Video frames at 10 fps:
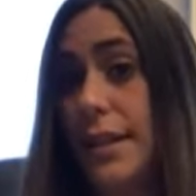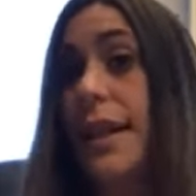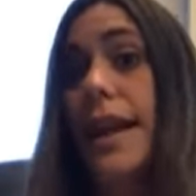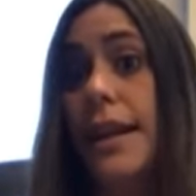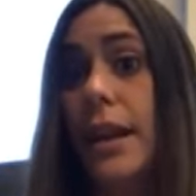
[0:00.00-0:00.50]

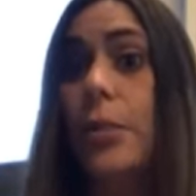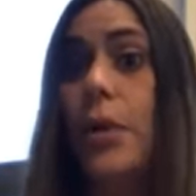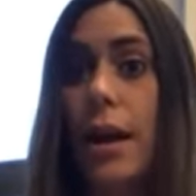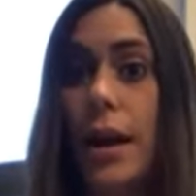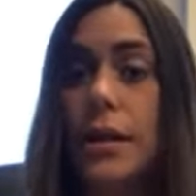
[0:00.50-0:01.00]
Canadian
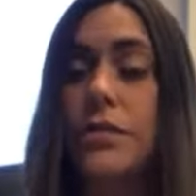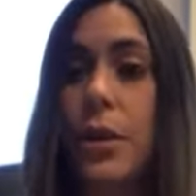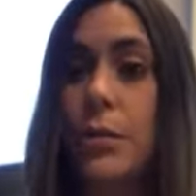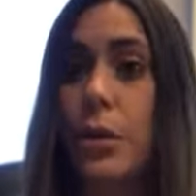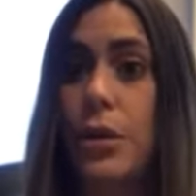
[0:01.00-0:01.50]
products
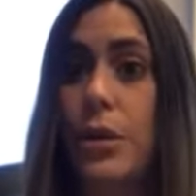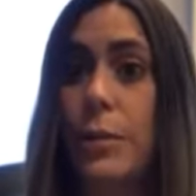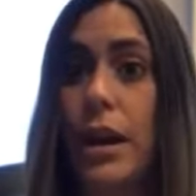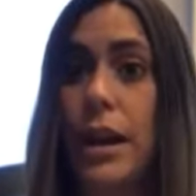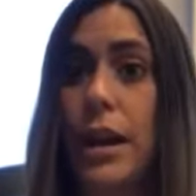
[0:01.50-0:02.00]
from North
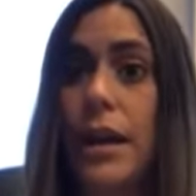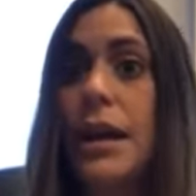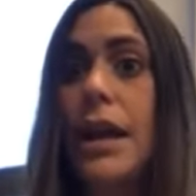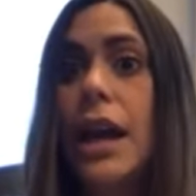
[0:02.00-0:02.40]
America,